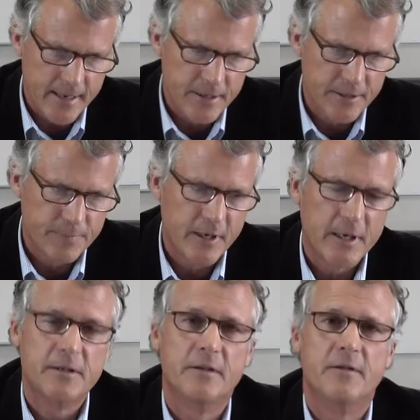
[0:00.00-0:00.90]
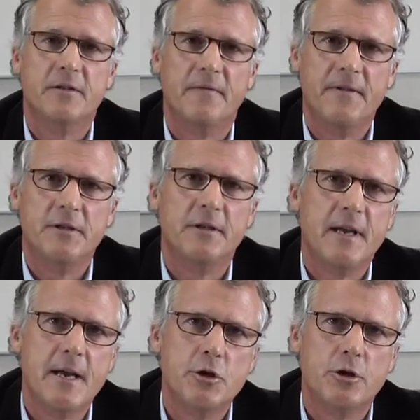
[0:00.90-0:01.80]
is, because of the
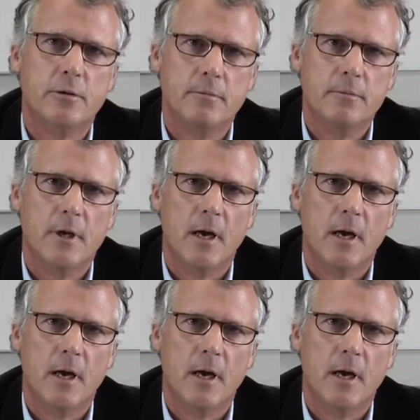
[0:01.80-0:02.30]
sophistication,